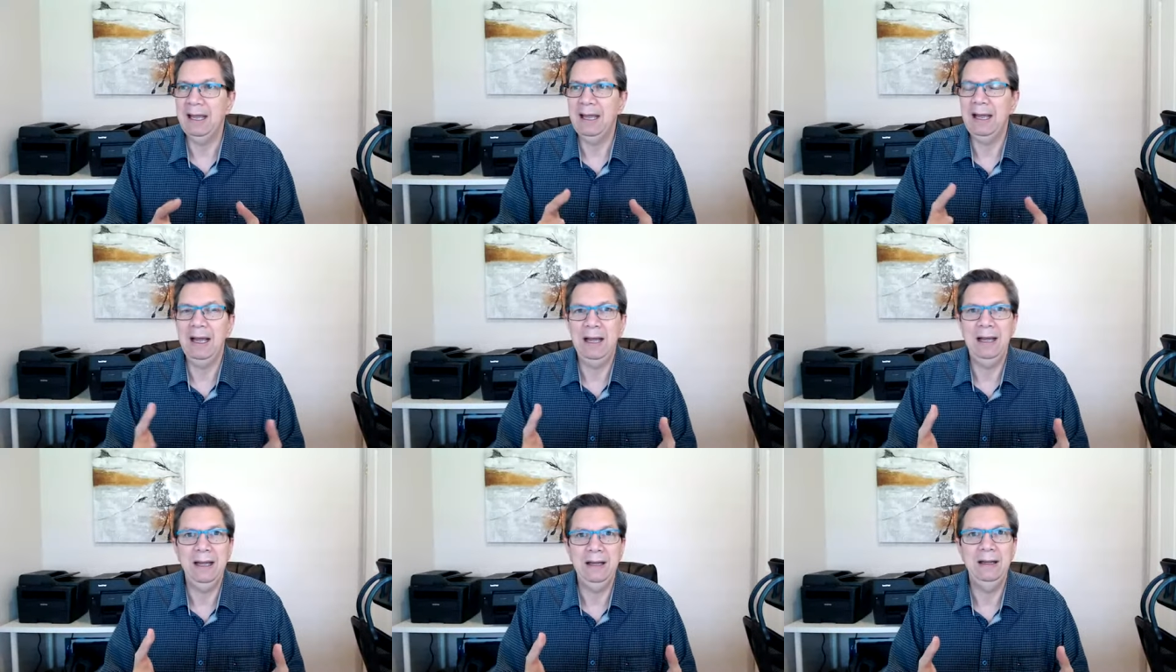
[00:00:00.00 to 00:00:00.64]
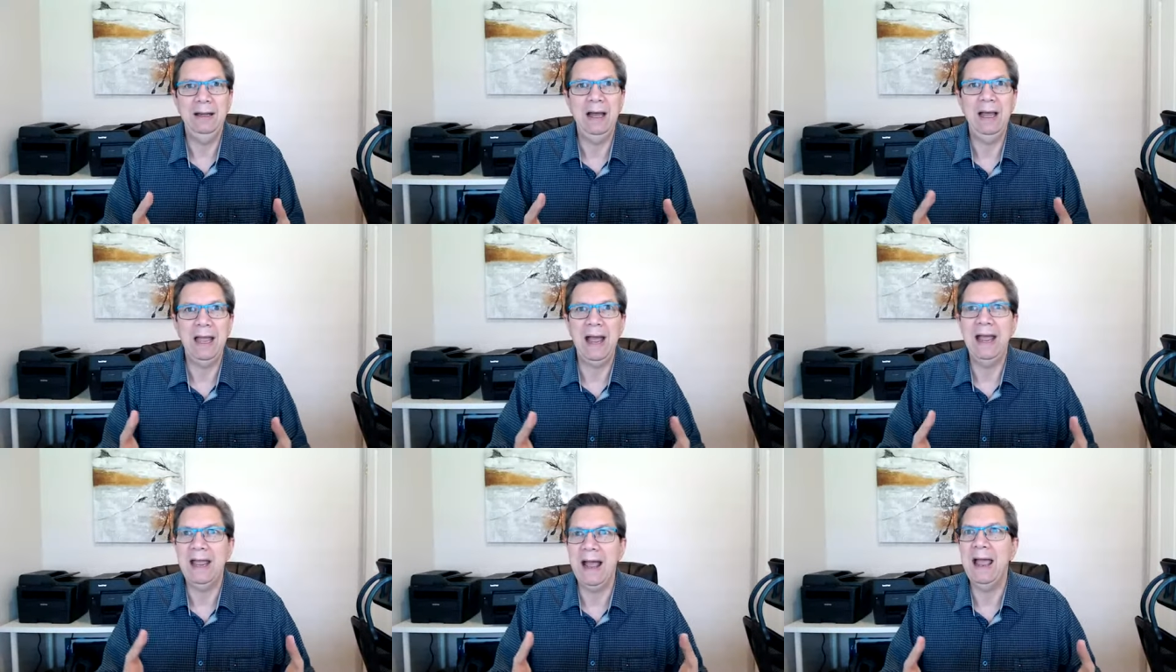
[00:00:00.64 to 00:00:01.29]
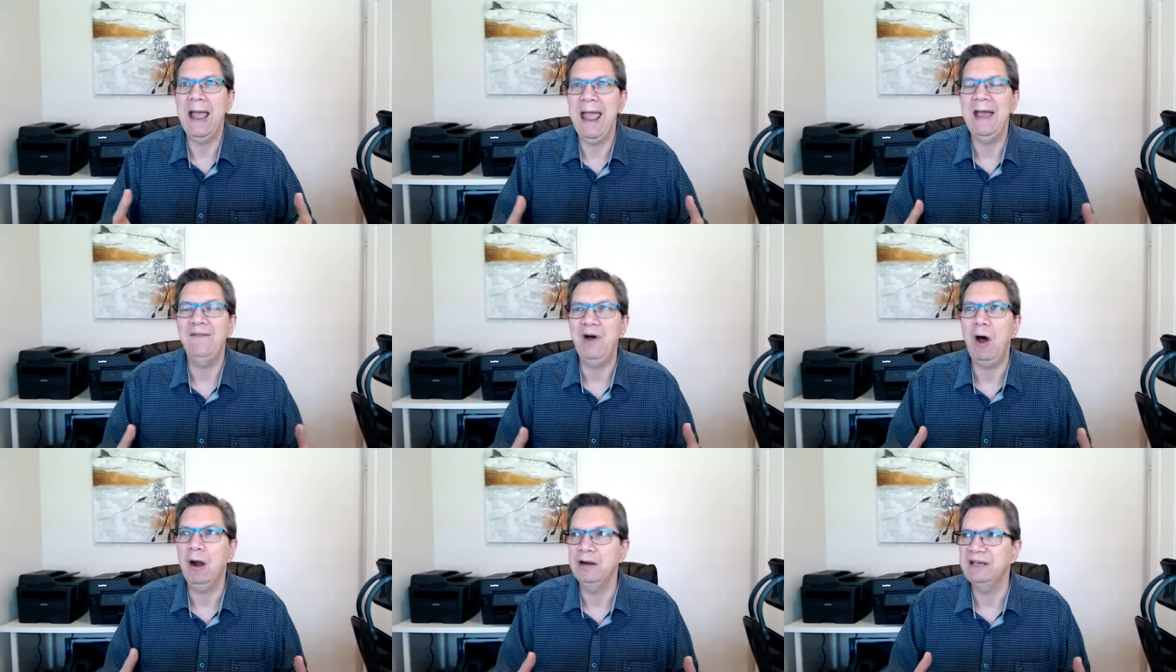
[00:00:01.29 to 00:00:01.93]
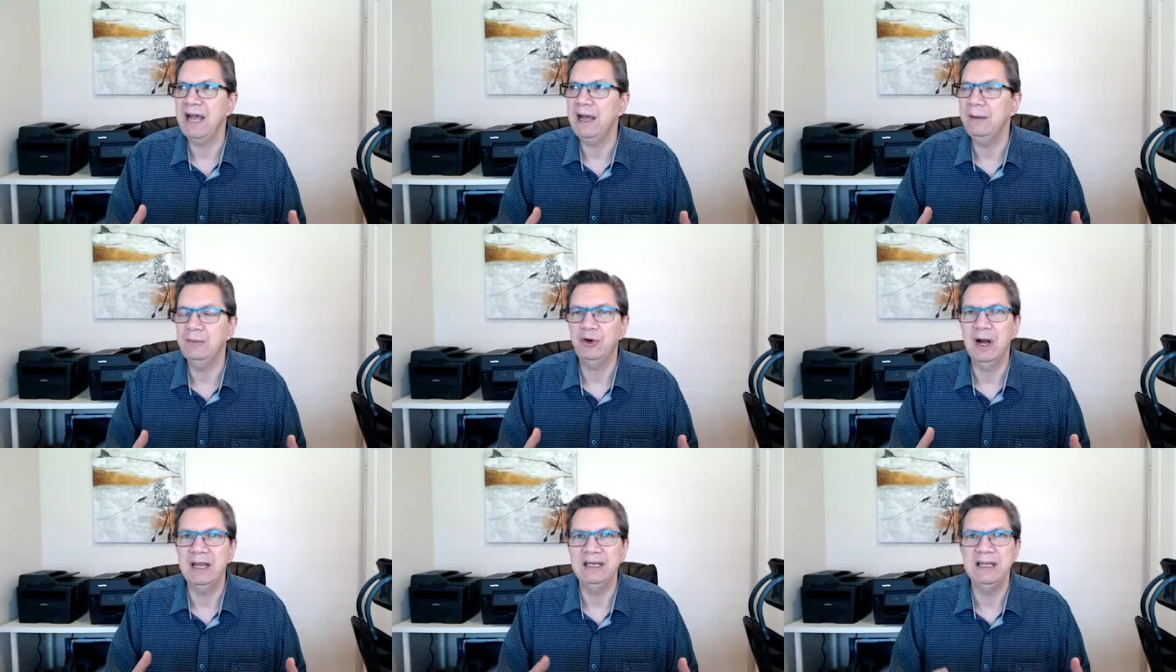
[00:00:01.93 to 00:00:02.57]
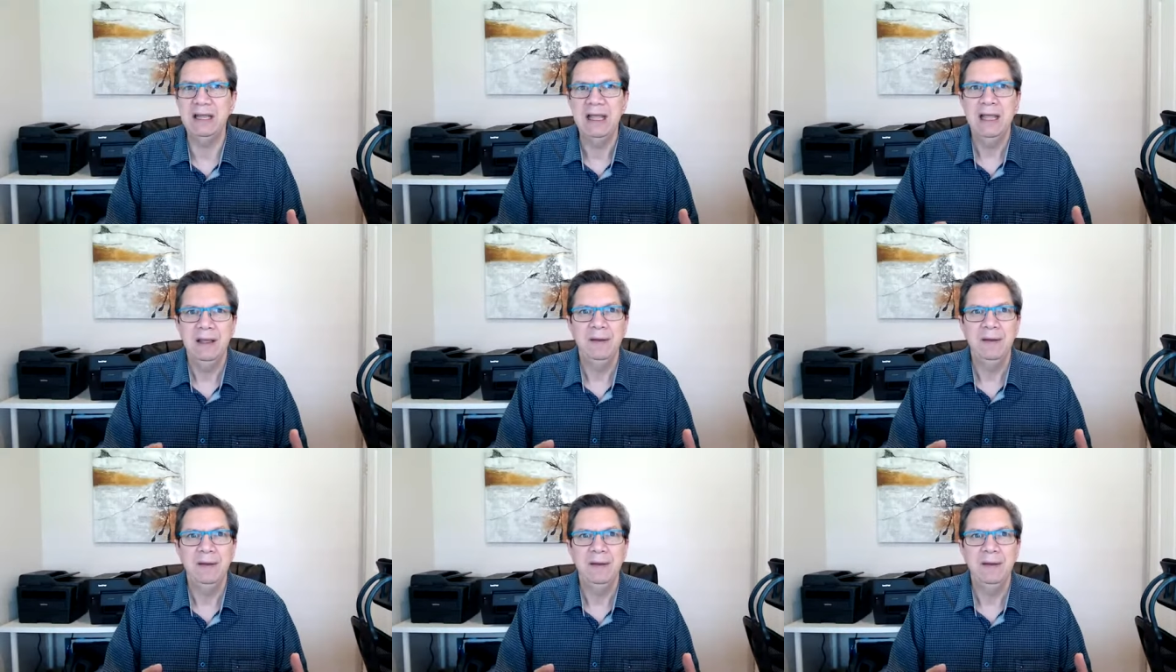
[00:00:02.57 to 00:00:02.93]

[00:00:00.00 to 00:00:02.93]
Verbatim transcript: uh, I, I have a hard time trying to